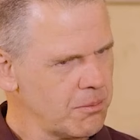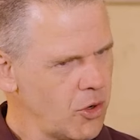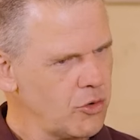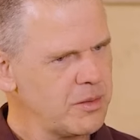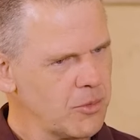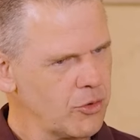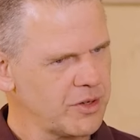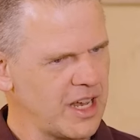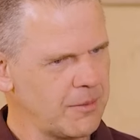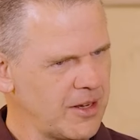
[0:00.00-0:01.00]
the
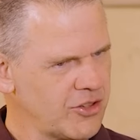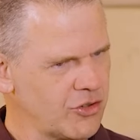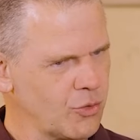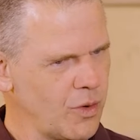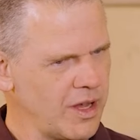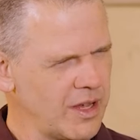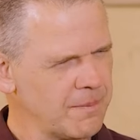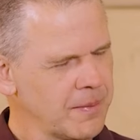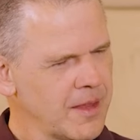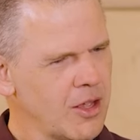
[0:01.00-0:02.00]
multi-model databases
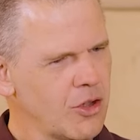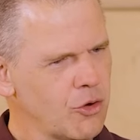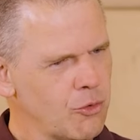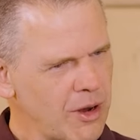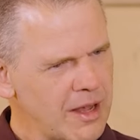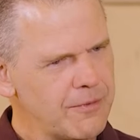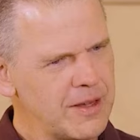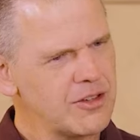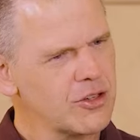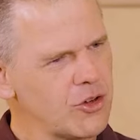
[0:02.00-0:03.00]
where graph
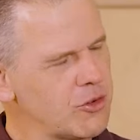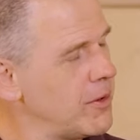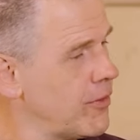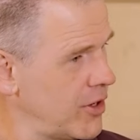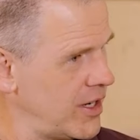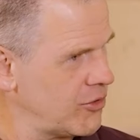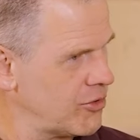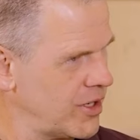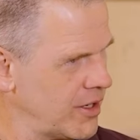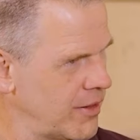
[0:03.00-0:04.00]
is going to be very
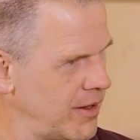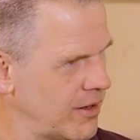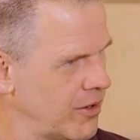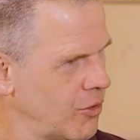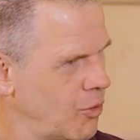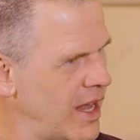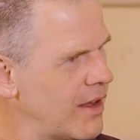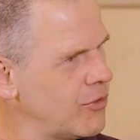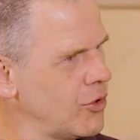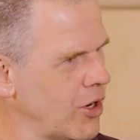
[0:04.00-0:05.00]
interesting, I think. We
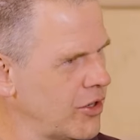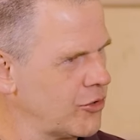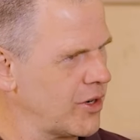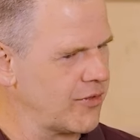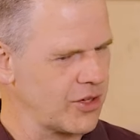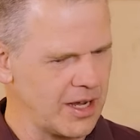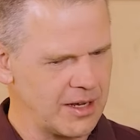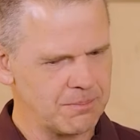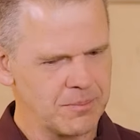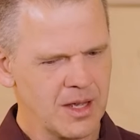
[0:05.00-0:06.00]
have knowledge graphs.
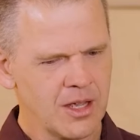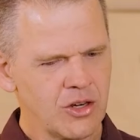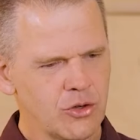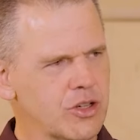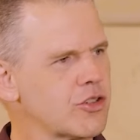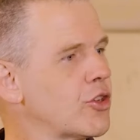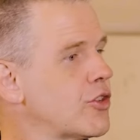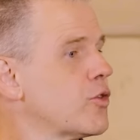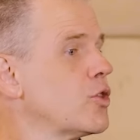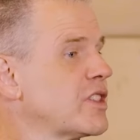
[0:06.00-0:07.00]
I'm doing a
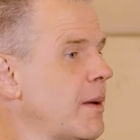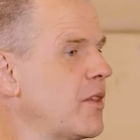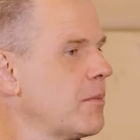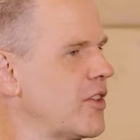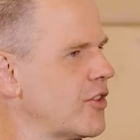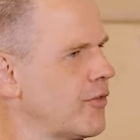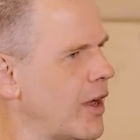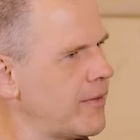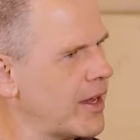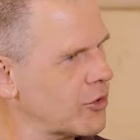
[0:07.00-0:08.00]
search for something, but there's
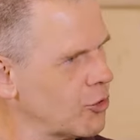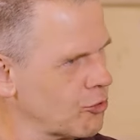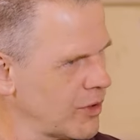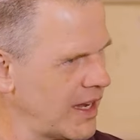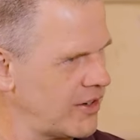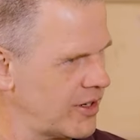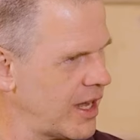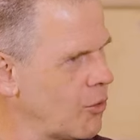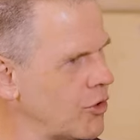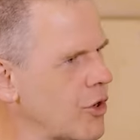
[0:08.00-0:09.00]
5 articles related.
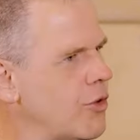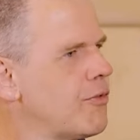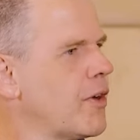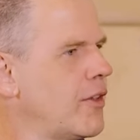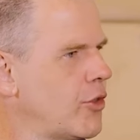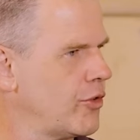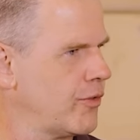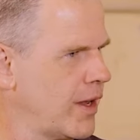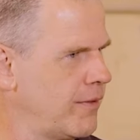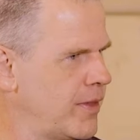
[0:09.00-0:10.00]
I want to go and find
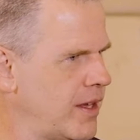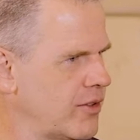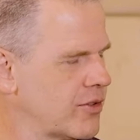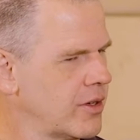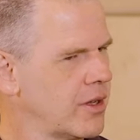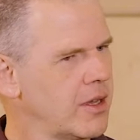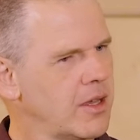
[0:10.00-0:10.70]
those 5 things.